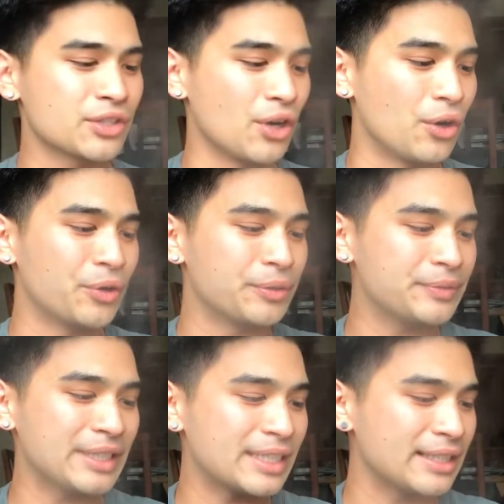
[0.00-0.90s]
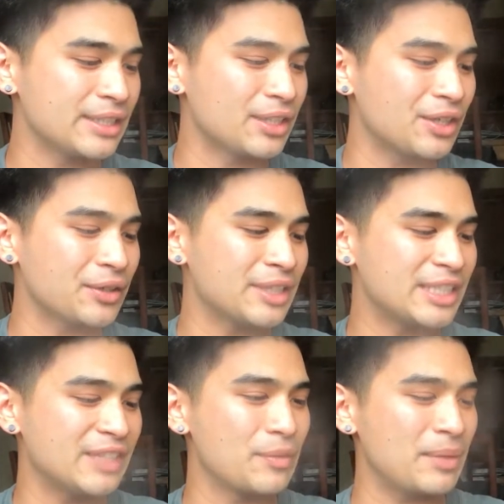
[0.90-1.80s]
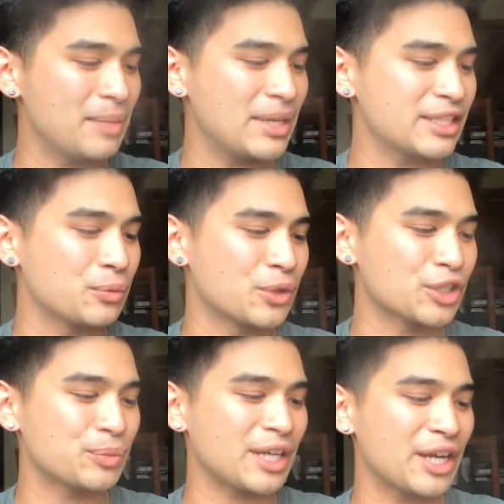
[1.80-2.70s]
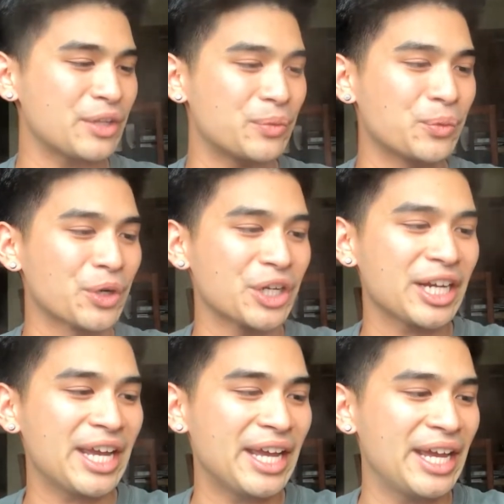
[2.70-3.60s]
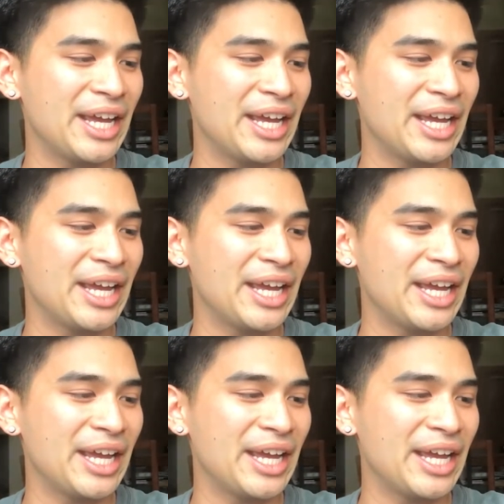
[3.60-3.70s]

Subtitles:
So, and then, you know, it makes it worse when I work